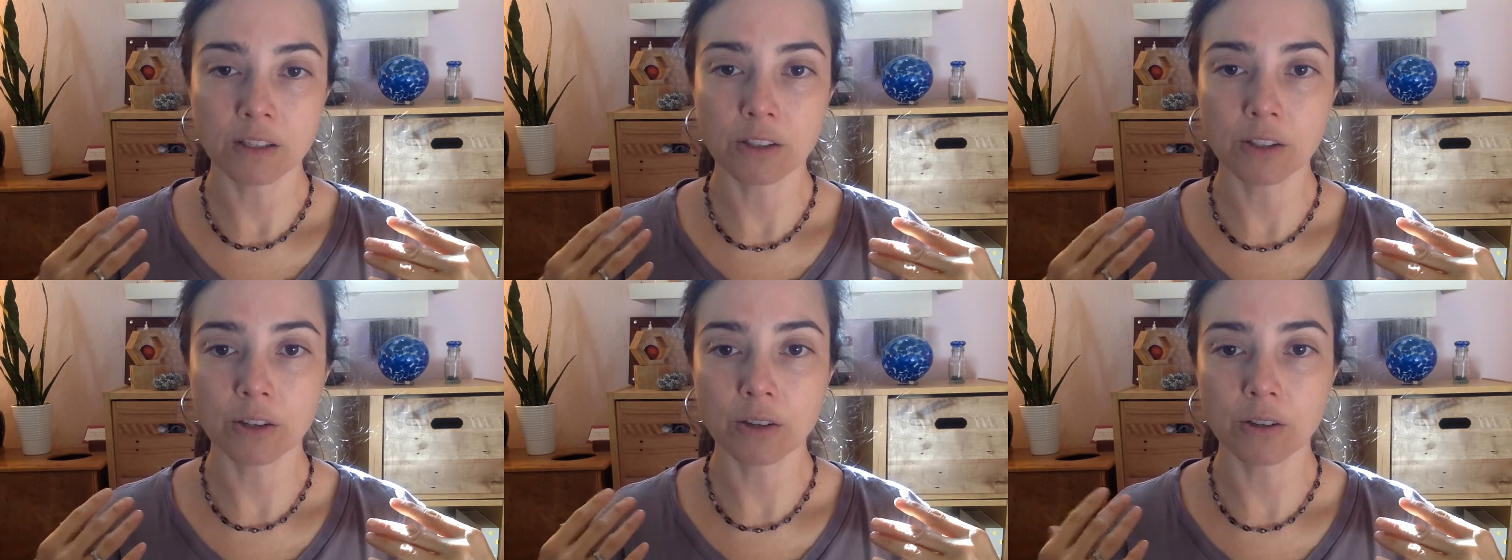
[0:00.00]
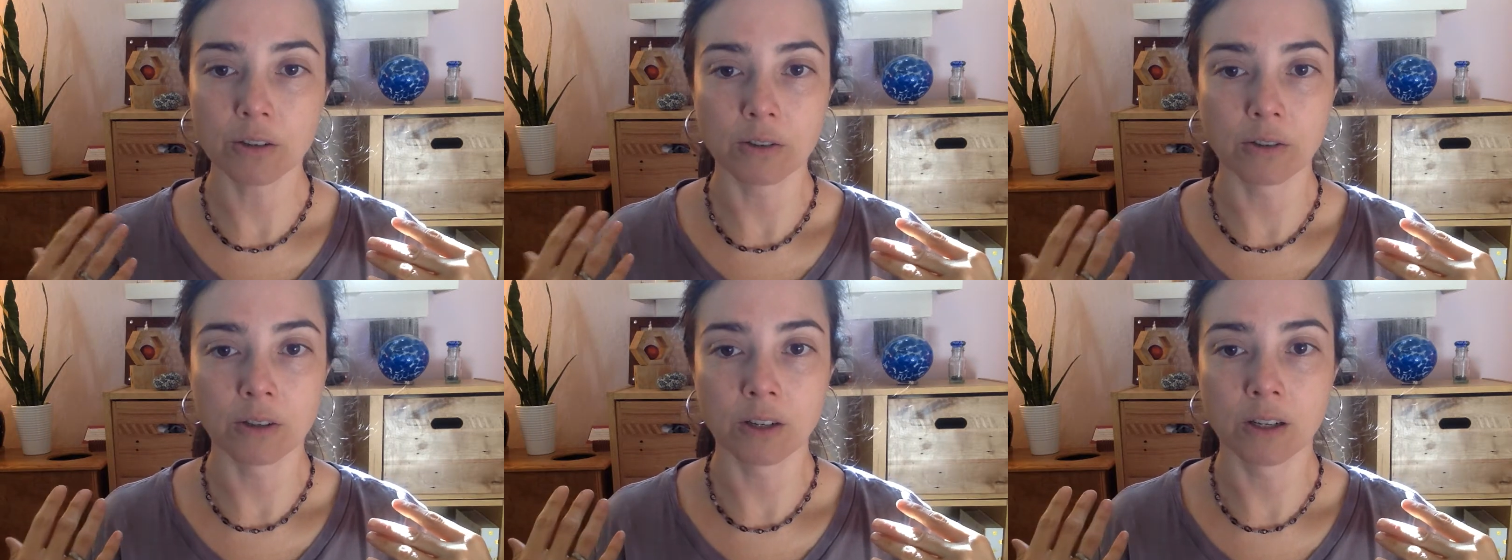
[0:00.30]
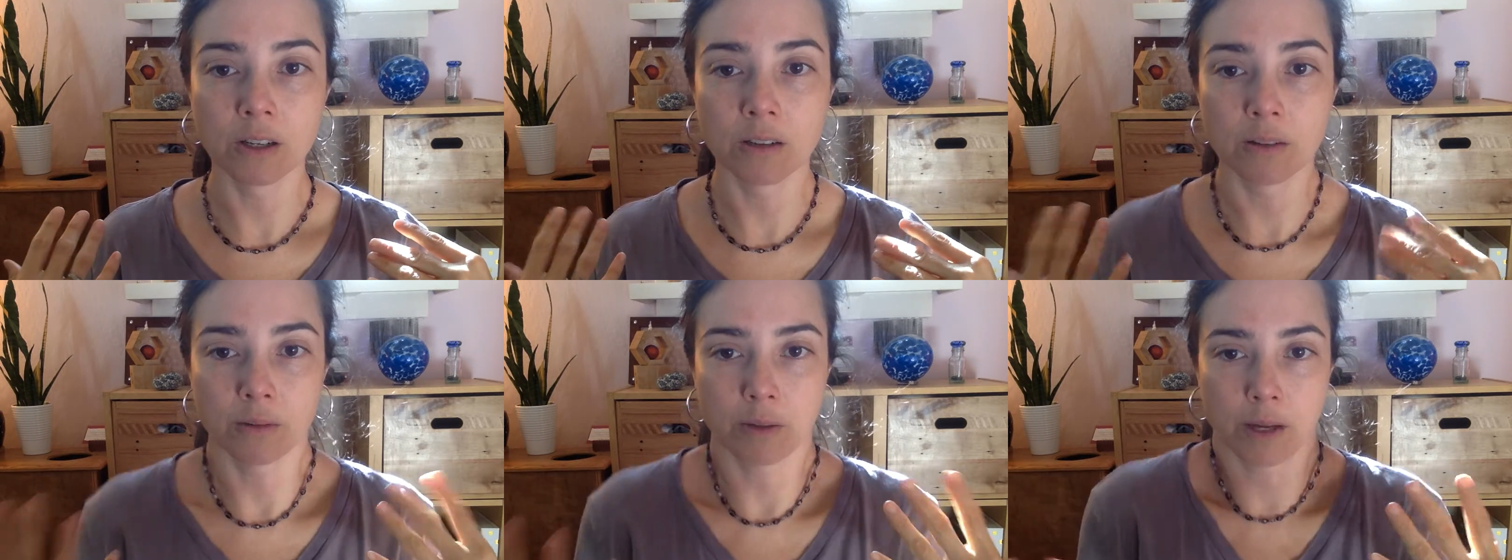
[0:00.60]
so,
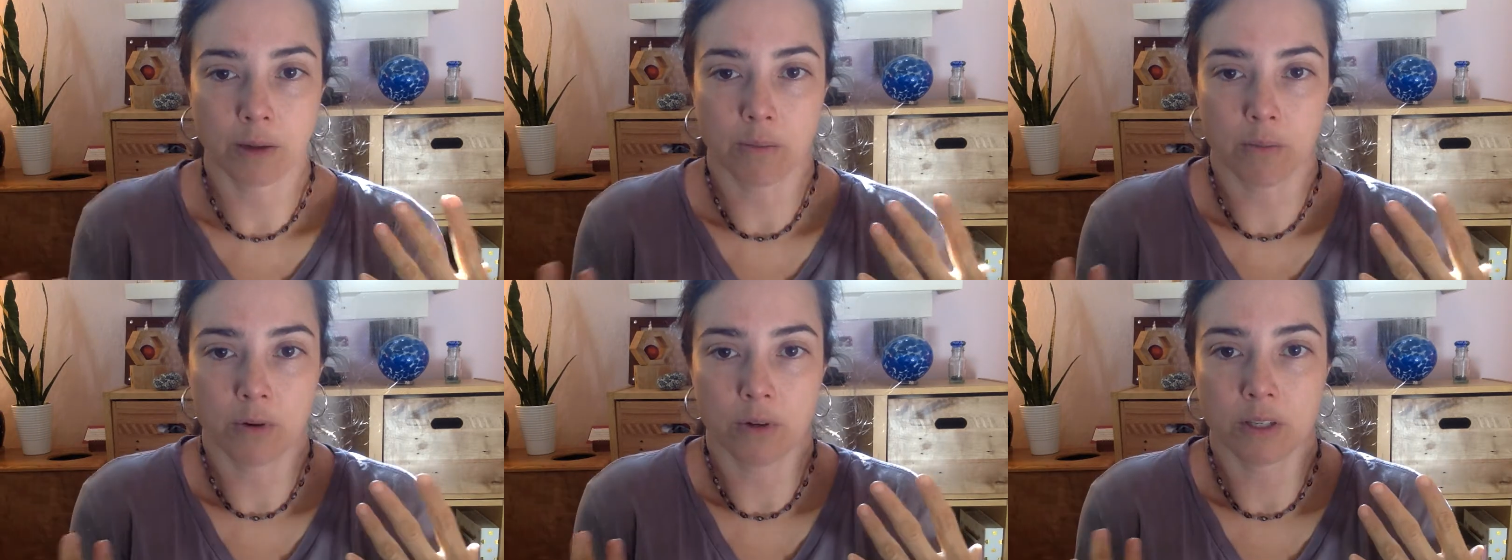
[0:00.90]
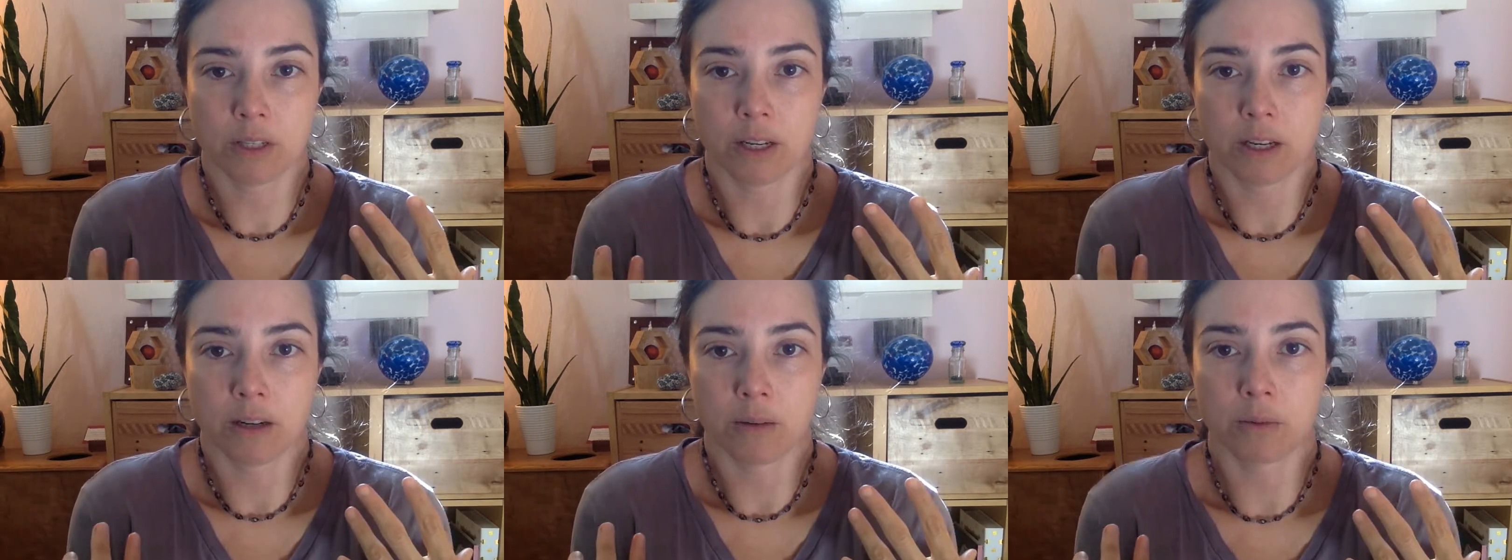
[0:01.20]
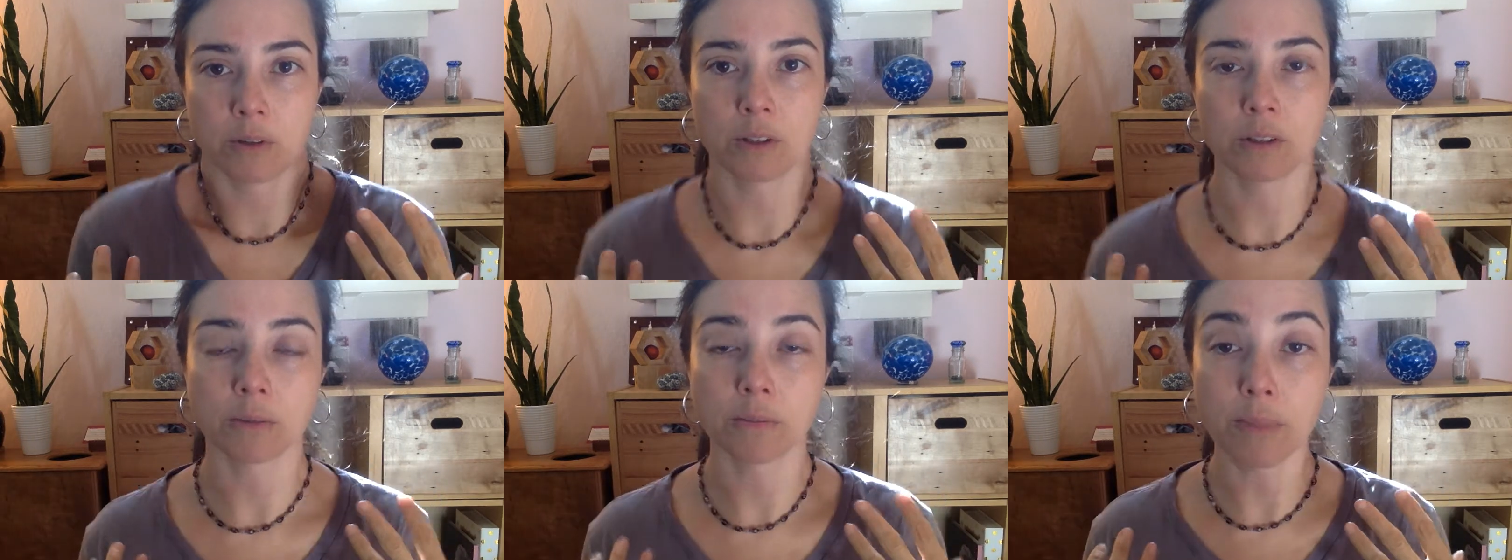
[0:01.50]
like most
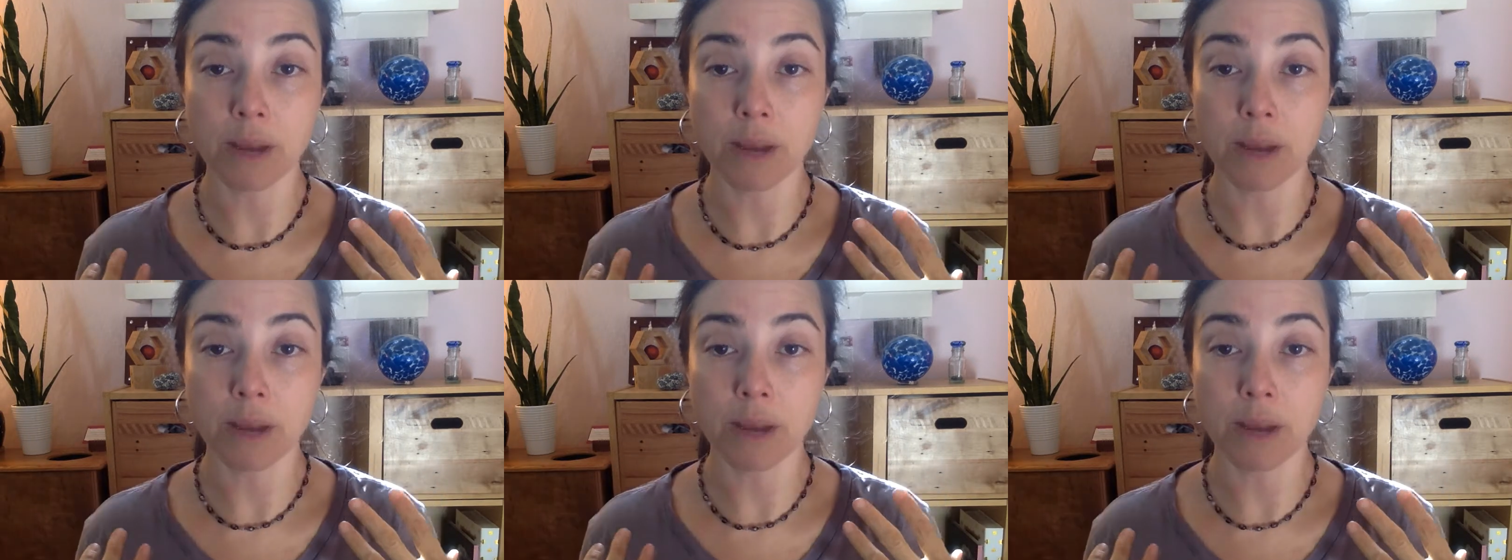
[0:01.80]
animals,